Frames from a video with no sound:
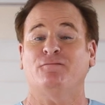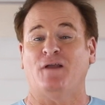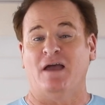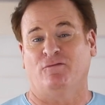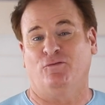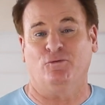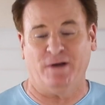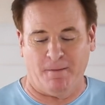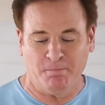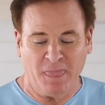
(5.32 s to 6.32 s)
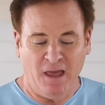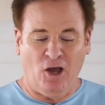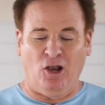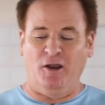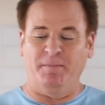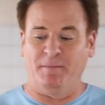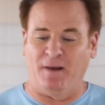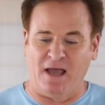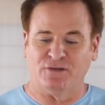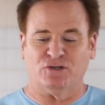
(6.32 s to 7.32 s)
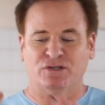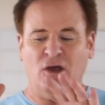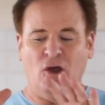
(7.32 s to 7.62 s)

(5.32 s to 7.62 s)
flavourful. Now, a lot of people ask us,